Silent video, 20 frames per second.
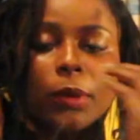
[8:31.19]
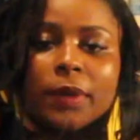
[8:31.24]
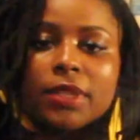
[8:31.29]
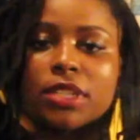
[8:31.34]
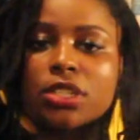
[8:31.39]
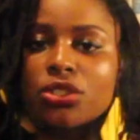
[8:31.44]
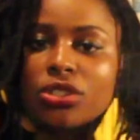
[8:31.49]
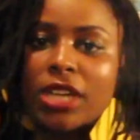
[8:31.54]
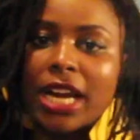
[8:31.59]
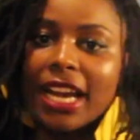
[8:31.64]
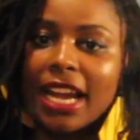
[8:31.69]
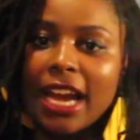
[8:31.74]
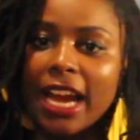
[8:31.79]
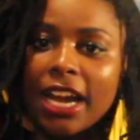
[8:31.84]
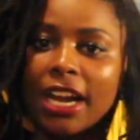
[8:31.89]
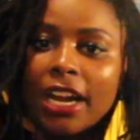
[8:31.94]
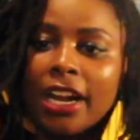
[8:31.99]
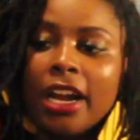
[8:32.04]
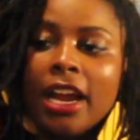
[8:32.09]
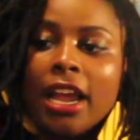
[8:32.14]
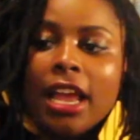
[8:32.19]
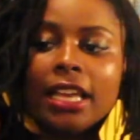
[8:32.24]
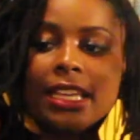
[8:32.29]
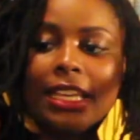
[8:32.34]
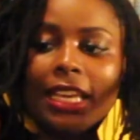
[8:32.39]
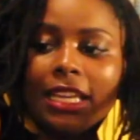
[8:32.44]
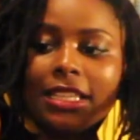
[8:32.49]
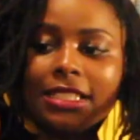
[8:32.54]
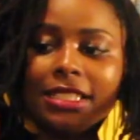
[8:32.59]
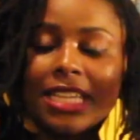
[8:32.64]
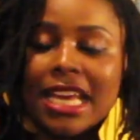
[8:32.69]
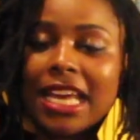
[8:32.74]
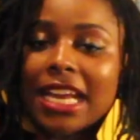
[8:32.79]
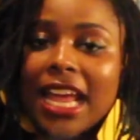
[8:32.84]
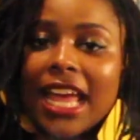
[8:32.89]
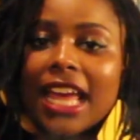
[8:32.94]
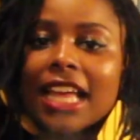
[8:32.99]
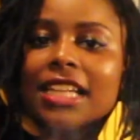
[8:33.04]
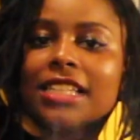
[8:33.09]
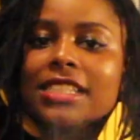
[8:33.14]
with straight hair get dead
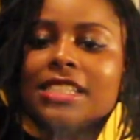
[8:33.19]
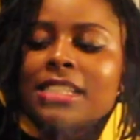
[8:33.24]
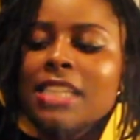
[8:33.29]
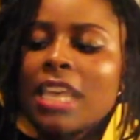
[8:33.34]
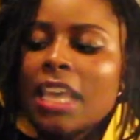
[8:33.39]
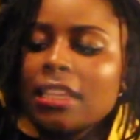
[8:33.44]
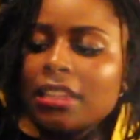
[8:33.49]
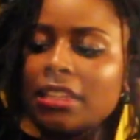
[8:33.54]
ends,